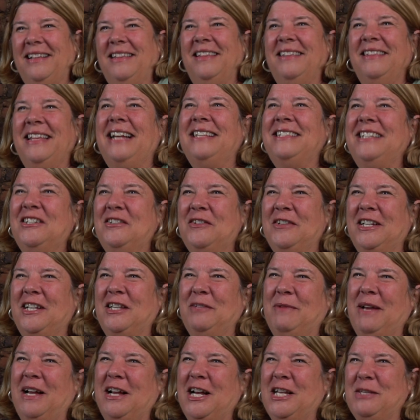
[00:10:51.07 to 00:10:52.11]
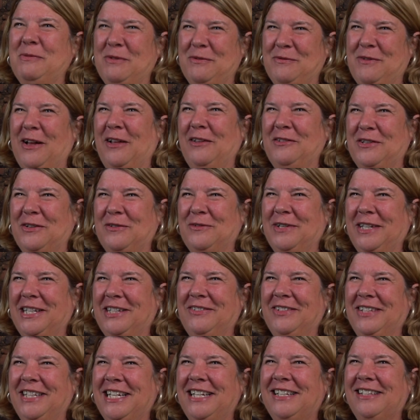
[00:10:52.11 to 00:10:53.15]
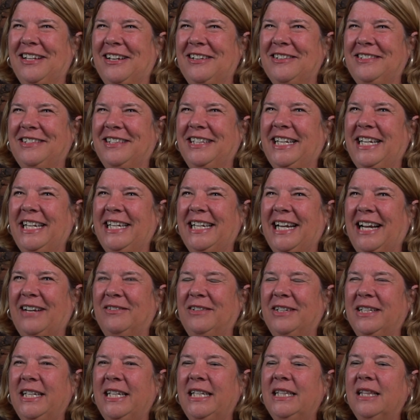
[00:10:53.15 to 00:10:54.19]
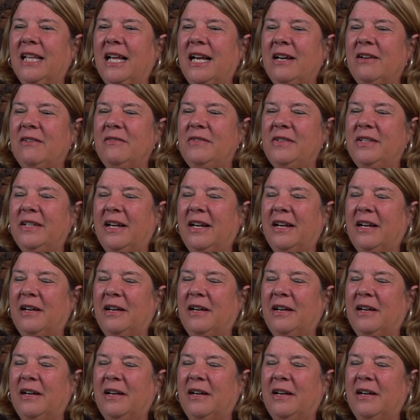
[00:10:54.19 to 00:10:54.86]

That's interesting because my husband follows it really, really closely, and I really loved